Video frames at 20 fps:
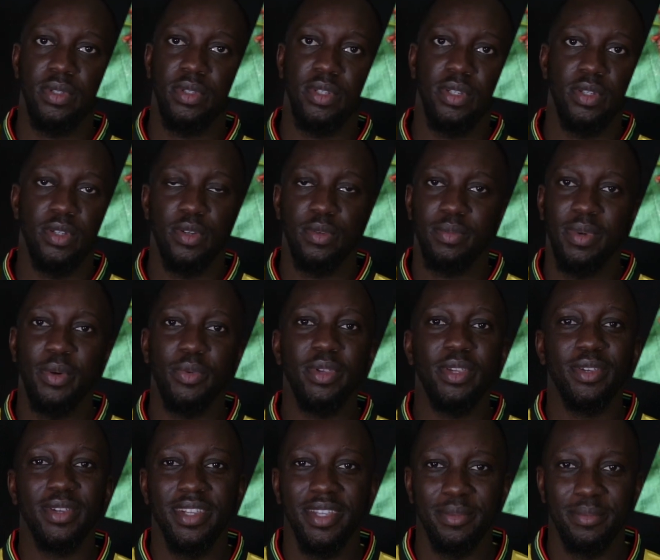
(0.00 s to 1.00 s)
but we
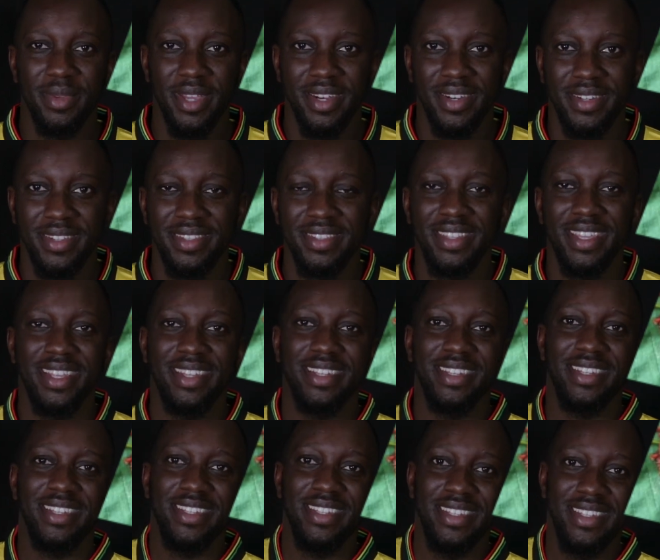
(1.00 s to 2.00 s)
cook it better than